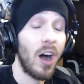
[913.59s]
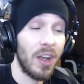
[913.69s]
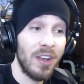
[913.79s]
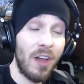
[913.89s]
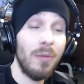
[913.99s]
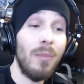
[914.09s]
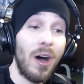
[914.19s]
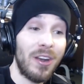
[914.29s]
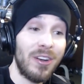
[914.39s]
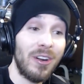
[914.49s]
On another
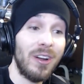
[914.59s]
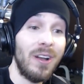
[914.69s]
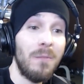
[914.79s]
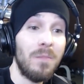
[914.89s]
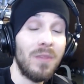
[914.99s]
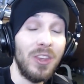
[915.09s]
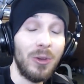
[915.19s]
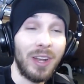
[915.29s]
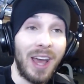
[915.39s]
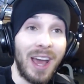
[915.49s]
monitor,
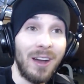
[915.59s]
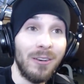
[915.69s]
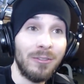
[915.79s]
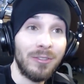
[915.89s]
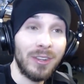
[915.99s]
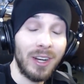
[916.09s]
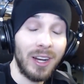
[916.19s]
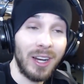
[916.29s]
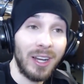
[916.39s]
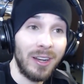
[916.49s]
you can have,
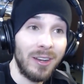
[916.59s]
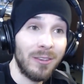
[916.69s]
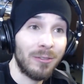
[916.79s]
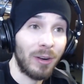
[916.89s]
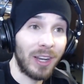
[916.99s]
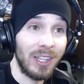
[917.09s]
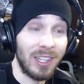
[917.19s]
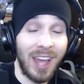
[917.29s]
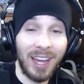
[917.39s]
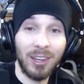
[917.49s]
uh, friggin'
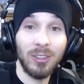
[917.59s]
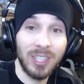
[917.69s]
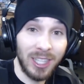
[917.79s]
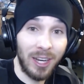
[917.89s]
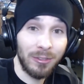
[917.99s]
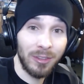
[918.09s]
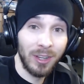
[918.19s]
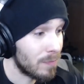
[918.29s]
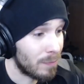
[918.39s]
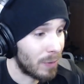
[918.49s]
the technical stuff.